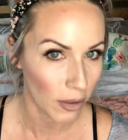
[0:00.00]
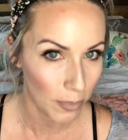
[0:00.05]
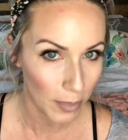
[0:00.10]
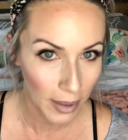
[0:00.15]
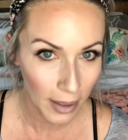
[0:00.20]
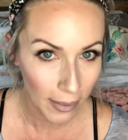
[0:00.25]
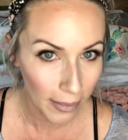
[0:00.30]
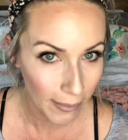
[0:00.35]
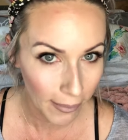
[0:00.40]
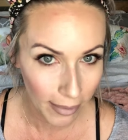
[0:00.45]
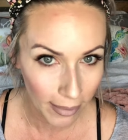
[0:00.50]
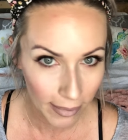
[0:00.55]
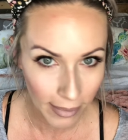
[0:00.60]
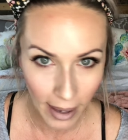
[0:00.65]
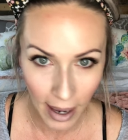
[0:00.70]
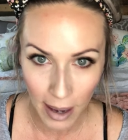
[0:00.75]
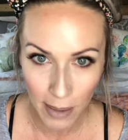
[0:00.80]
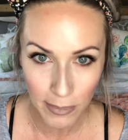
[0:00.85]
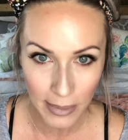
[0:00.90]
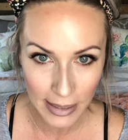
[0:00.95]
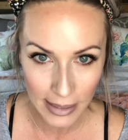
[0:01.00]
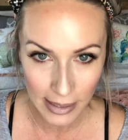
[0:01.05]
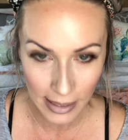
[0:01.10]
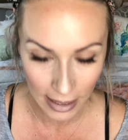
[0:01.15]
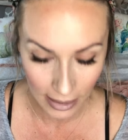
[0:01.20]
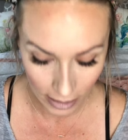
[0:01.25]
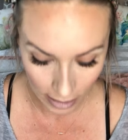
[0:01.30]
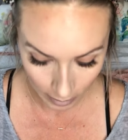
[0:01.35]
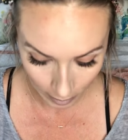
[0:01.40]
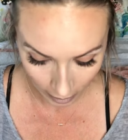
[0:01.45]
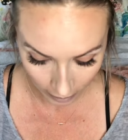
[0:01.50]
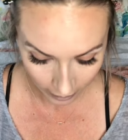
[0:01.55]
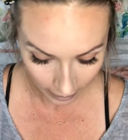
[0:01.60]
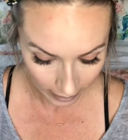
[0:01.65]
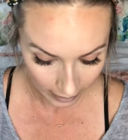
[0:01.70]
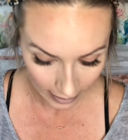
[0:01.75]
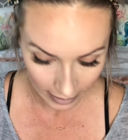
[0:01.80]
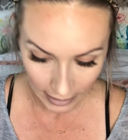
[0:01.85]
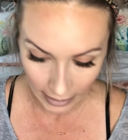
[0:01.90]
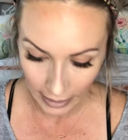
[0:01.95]
but other than that, my skin is
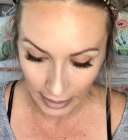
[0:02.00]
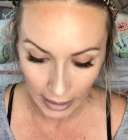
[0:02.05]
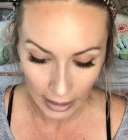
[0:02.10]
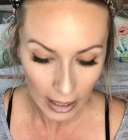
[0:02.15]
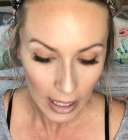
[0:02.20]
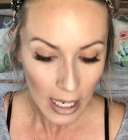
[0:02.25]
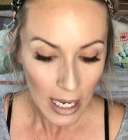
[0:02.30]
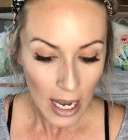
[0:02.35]
perfectly clear.